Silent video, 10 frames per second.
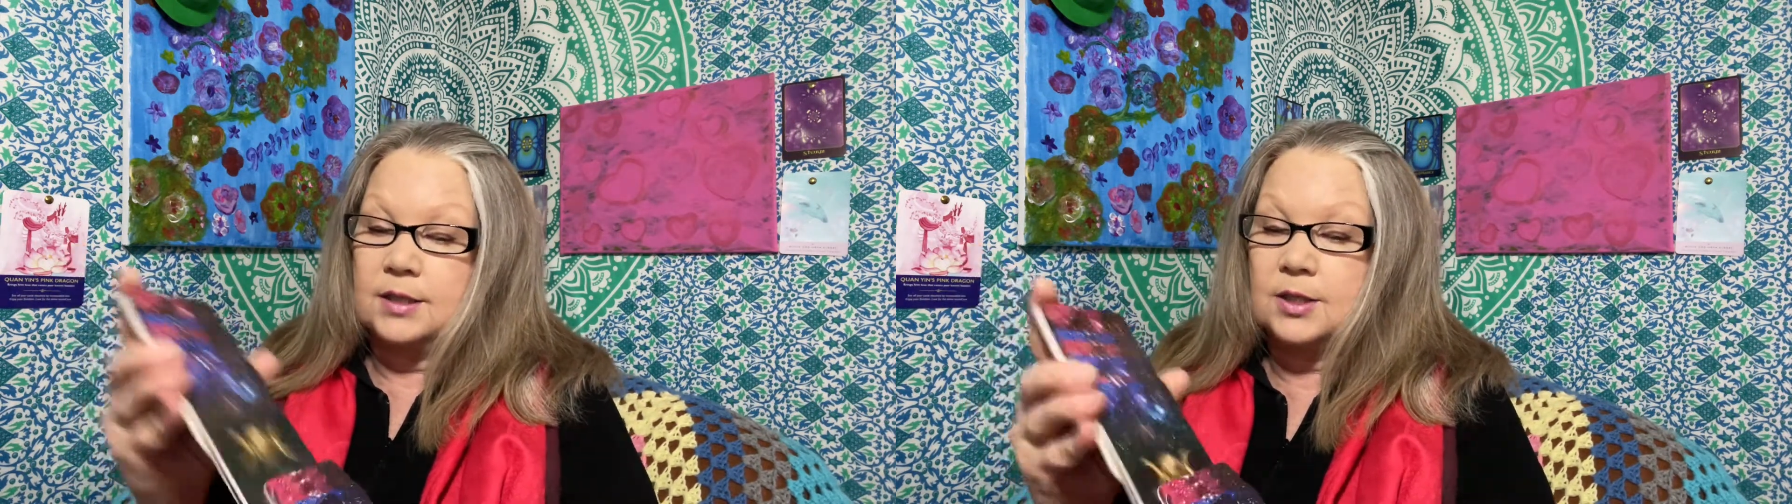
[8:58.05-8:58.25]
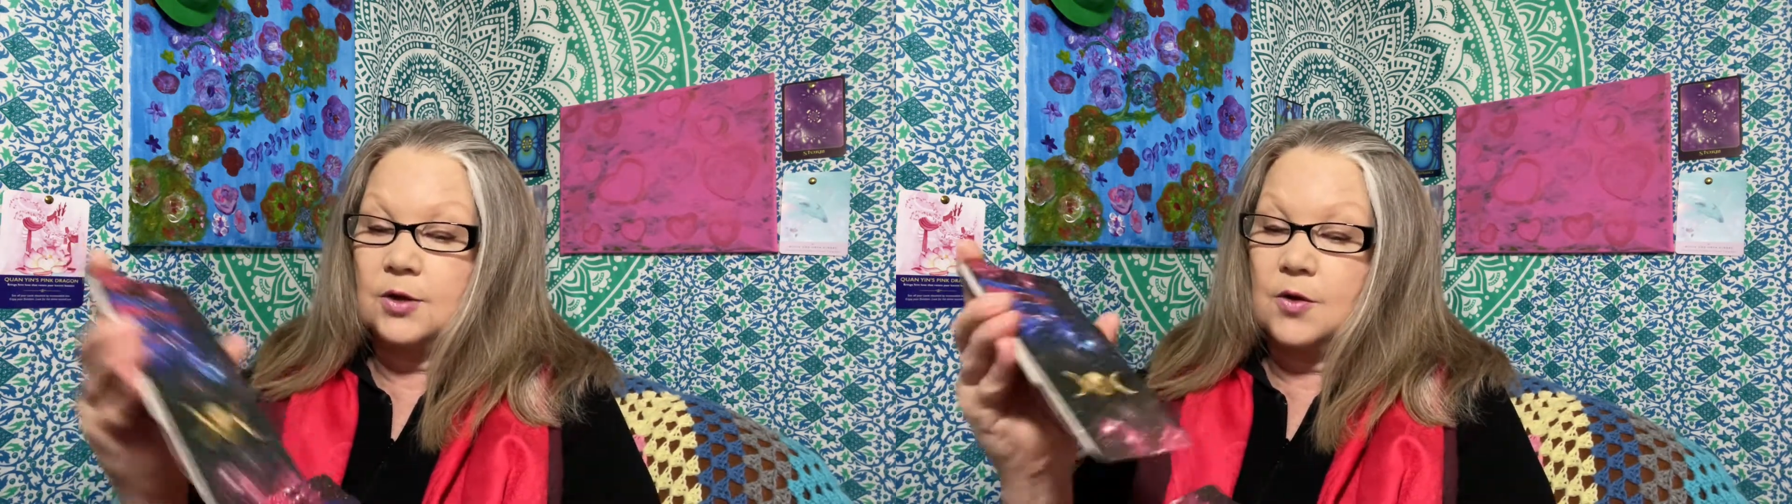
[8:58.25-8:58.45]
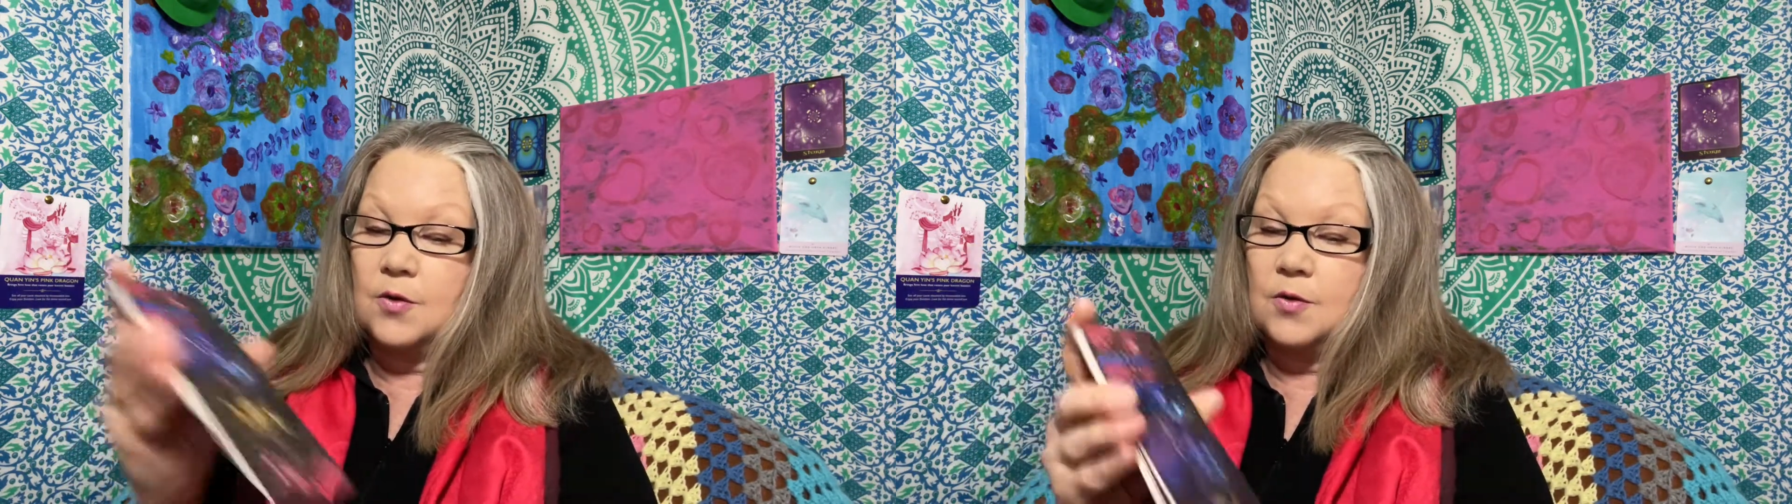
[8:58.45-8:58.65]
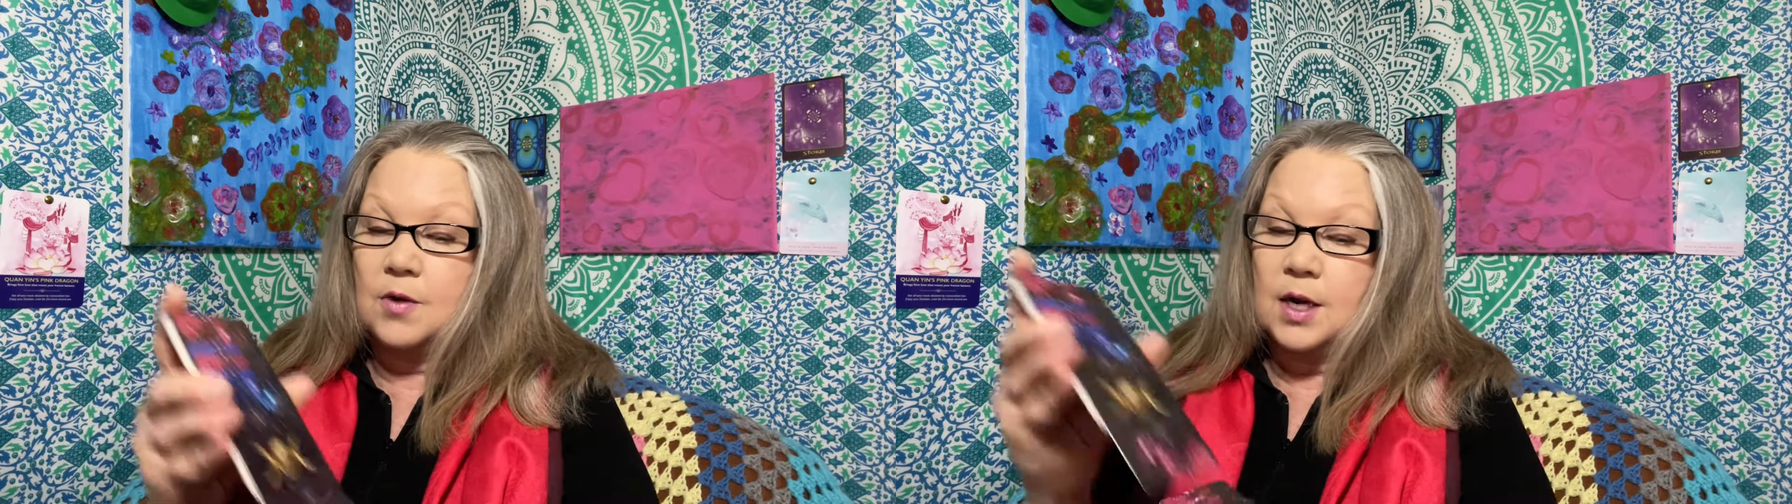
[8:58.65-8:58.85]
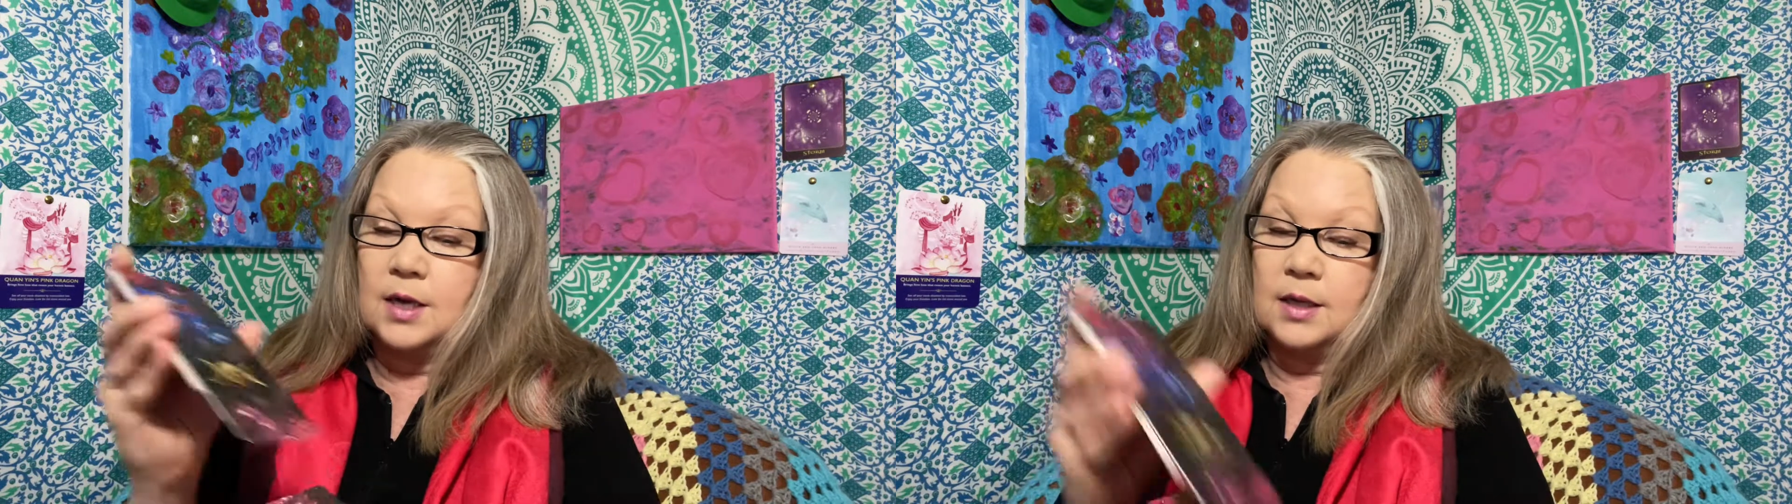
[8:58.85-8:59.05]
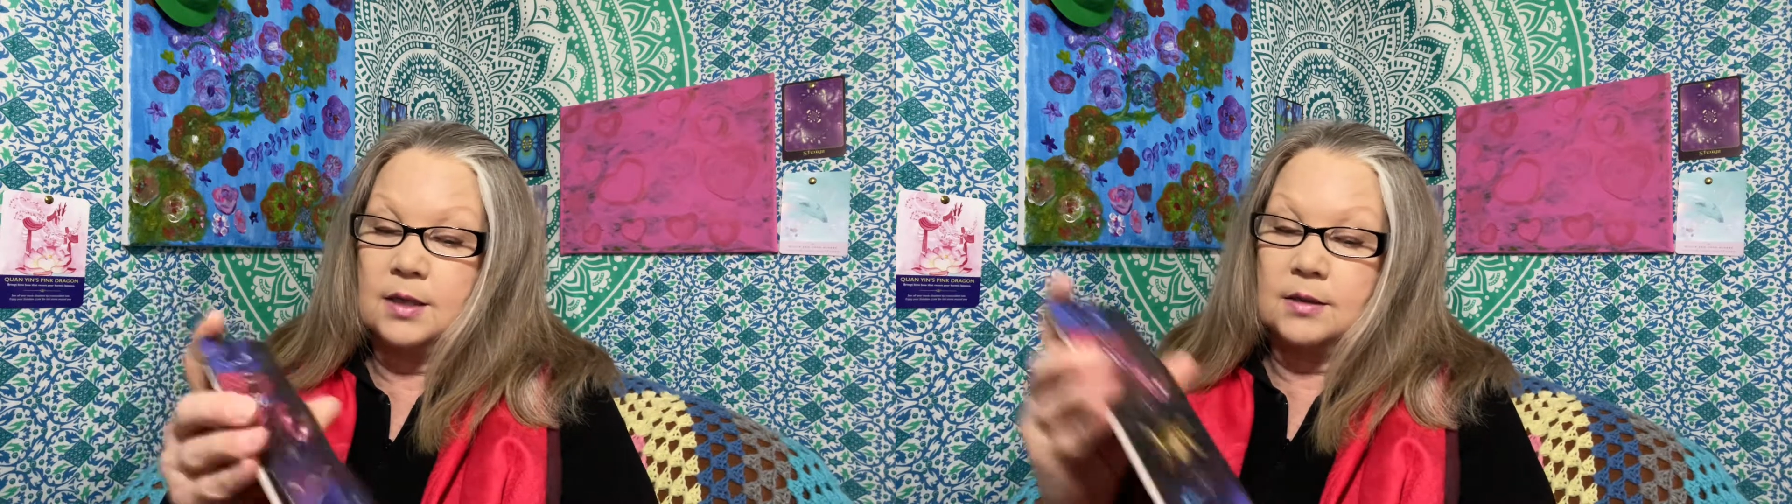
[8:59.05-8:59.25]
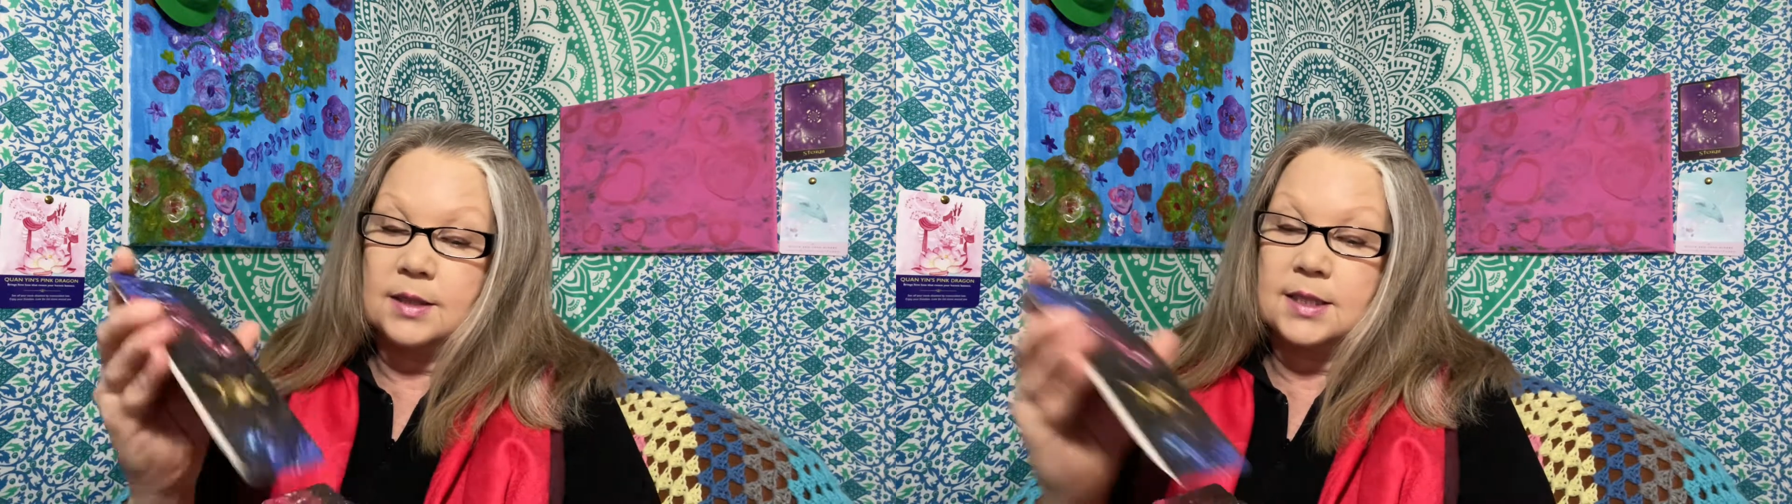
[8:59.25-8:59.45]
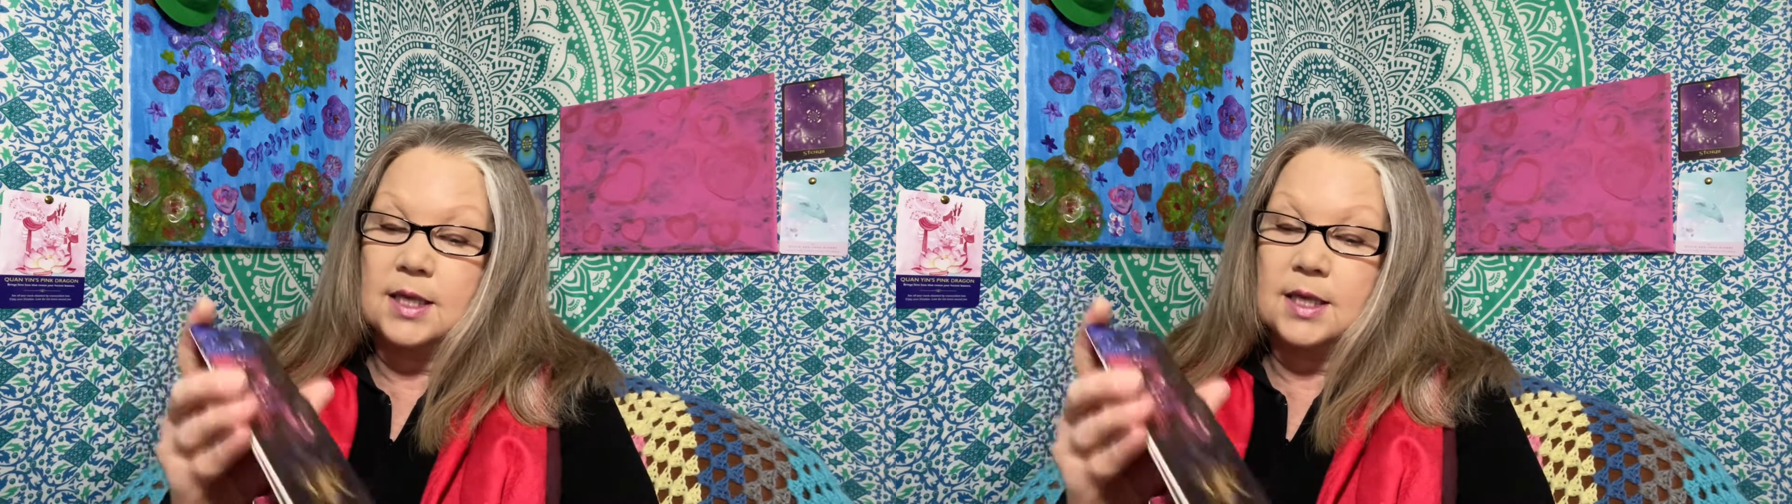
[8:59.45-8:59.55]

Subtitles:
So let's